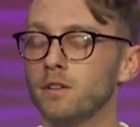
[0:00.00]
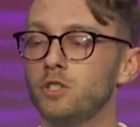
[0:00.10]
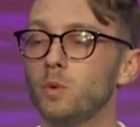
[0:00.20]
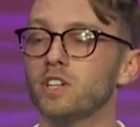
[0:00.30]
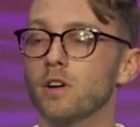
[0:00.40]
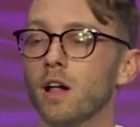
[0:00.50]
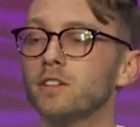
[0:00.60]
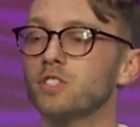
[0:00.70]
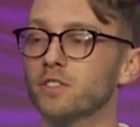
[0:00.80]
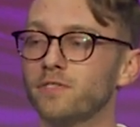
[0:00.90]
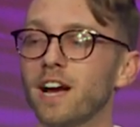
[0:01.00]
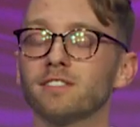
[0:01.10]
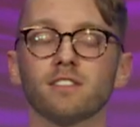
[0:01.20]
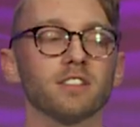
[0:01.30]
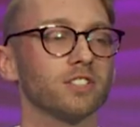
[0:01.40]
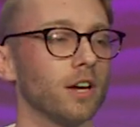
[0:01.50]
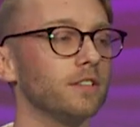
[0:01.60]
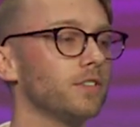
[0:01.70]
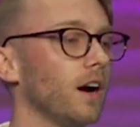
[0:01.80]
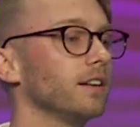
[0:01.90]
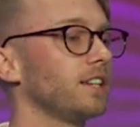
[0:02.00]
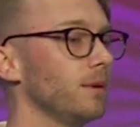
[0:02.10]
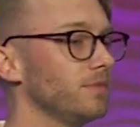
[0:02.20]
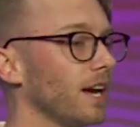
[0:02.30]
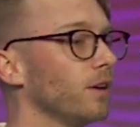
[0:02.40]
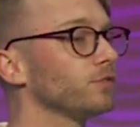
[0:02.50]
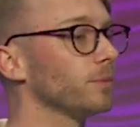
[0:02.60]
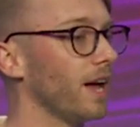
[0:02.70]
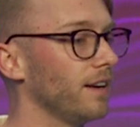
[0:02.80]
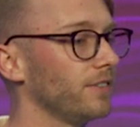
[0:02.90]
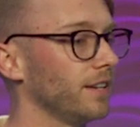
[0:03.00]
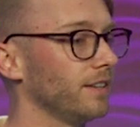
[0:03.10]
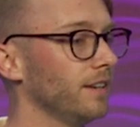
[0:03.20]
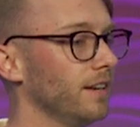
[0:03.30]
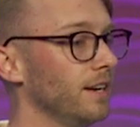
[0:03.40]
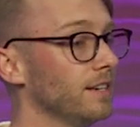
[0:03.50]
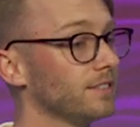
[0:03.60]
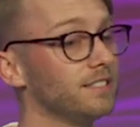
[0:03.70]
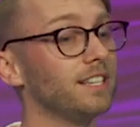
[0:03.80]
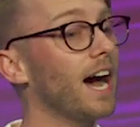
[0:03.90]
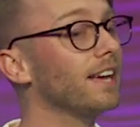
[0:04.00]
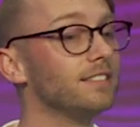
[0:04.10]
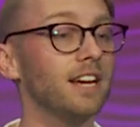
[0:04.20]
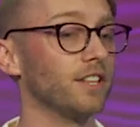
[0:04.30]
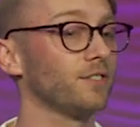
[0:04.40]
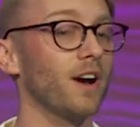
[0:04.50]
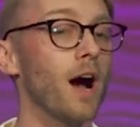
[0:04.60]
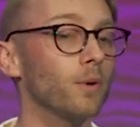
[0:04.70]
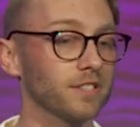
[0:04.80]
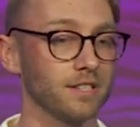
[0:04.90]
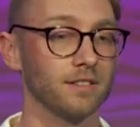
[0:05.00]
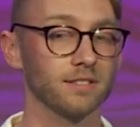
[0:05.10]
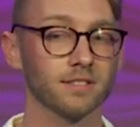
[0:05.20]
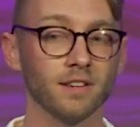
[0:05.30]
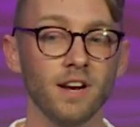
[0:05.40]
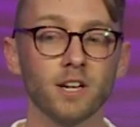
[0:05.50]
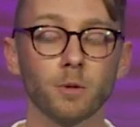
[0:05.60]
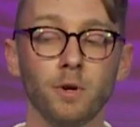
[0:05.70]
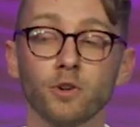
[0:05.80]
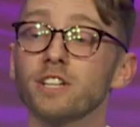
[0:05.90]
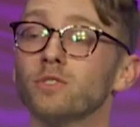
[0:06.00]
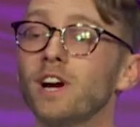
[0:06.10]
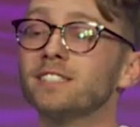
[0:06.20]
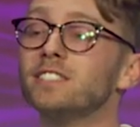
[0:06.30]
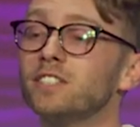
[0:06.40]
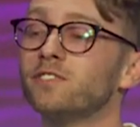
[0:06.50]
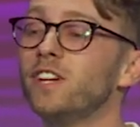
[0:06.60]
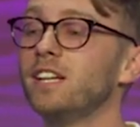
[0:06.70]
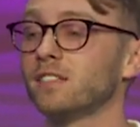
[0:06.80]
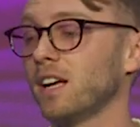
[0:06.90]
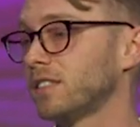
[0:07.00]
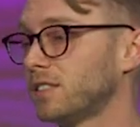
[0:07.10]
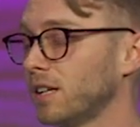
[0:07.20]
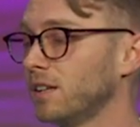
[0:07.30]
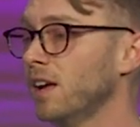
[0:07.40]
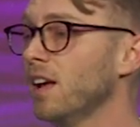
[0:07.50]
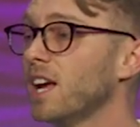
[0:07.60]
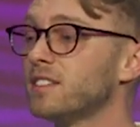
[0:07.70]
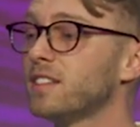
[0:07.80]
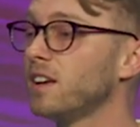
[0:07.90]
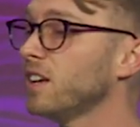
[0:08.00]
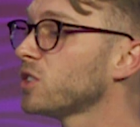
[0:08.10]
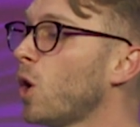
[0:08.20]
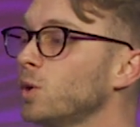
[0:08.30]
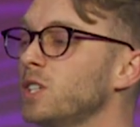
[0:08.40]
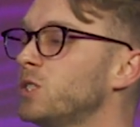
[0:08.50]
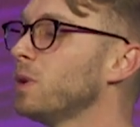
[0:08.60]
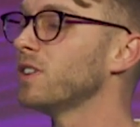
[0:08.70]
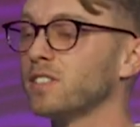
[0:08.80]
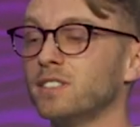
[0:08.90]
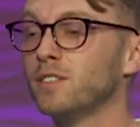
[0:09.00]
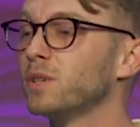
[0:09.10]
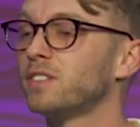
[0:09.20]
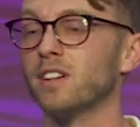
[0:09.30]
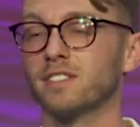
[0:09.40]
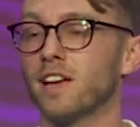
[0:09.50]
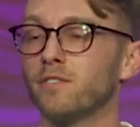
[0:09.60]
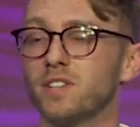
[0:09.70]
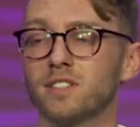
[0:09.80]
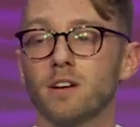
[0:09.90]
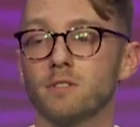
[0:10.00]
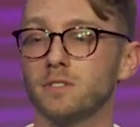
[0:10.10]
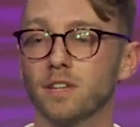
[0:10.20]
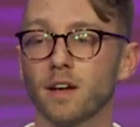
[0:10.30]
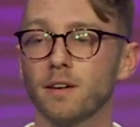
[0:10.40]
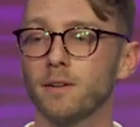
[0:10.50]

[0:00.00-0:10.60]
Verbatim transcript: to acknowledge the fact that the Son of God came down from heaven to die a death for our sins, to be resurrected, defeating that sin, and sending His Holy Spirit to live with us every single day.